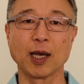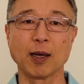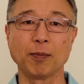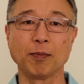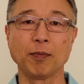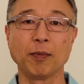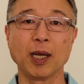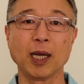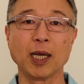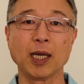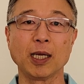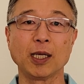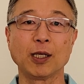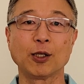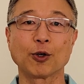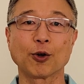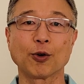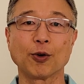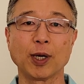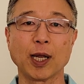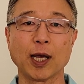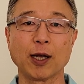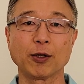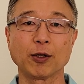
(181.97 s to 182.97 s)
that may
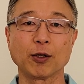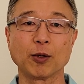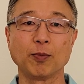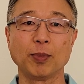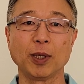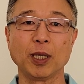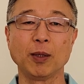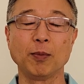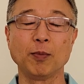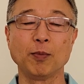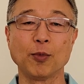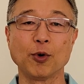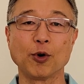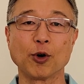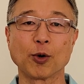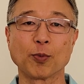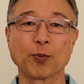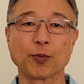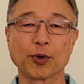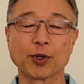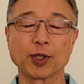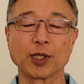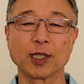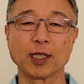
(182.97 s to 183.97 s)
turn out to be more
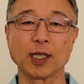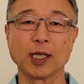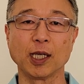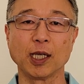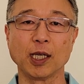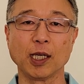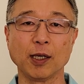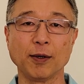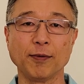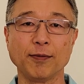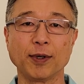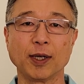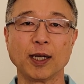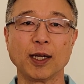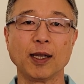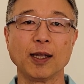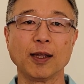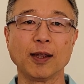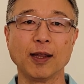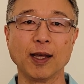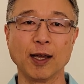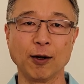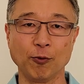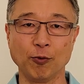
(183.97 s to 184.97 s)
perceived
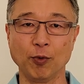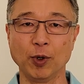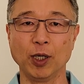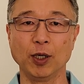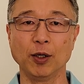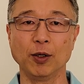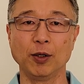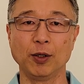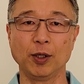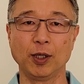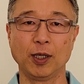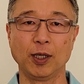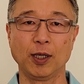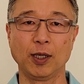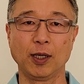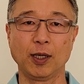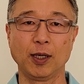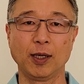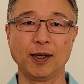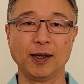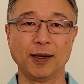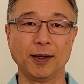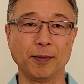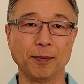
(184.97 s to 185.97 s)
than real.
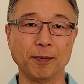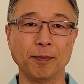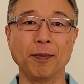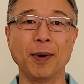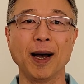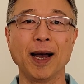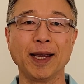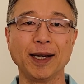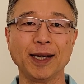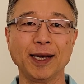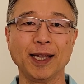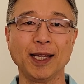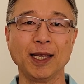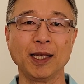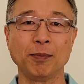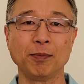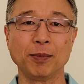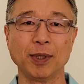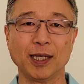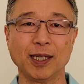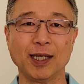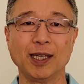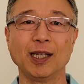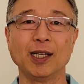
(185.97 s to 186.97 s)
My
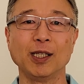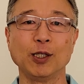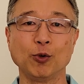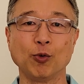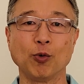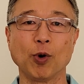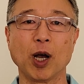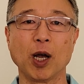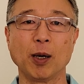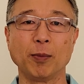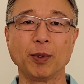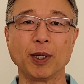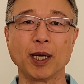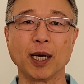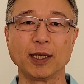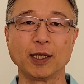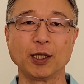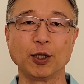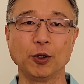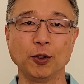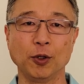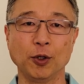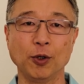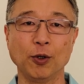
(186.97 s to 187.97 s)
name is Rob
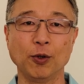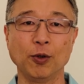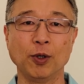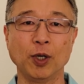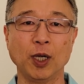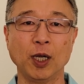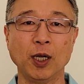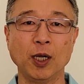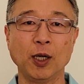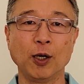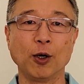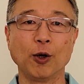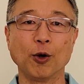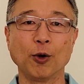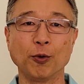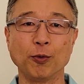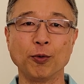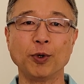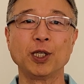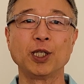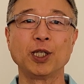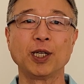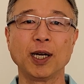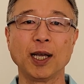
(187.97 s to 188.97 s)
Katsuno,
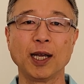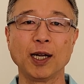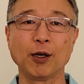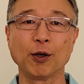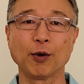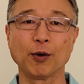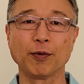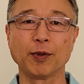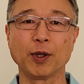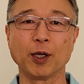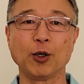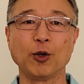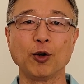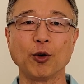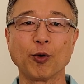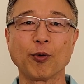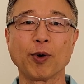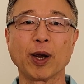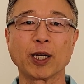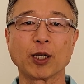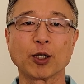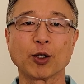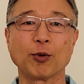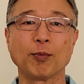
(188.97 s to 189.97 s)
originator of the
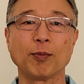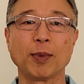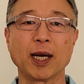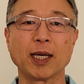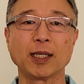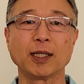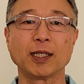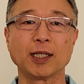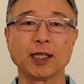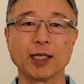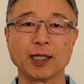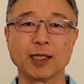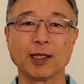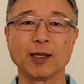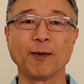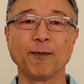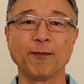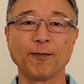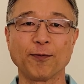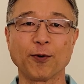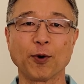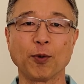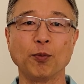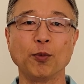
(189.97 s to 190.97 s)
Direct Your Mind
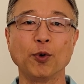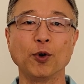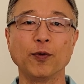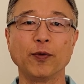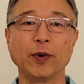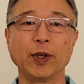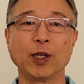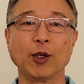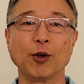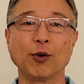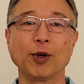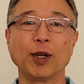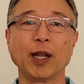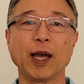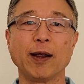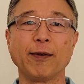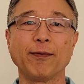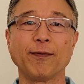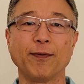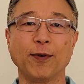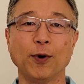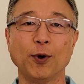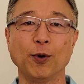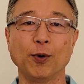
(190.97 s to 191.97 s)
system for moving your
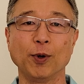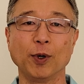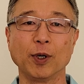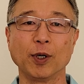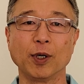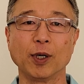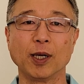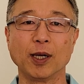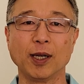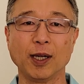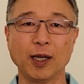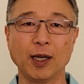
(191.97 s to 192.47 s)
life forward.